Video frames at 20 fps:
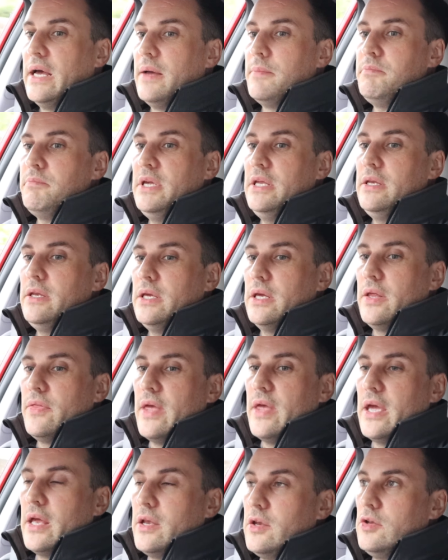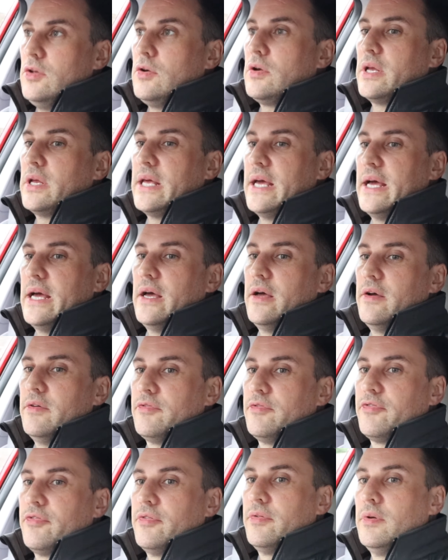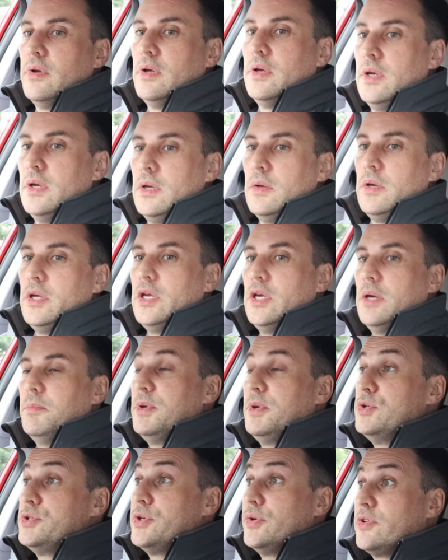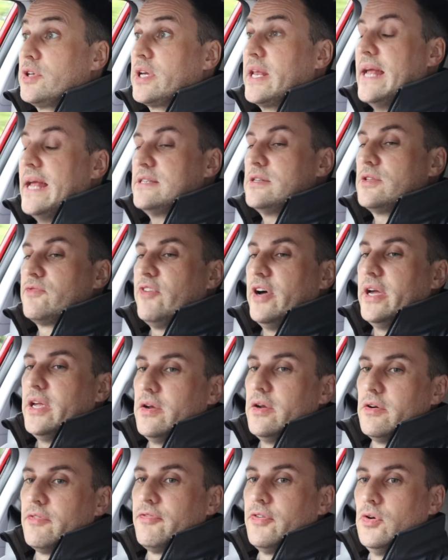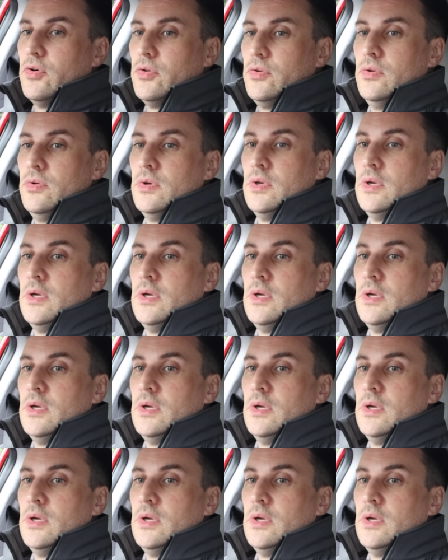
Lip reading: Media, then you can have Bluetooth connected via your phone.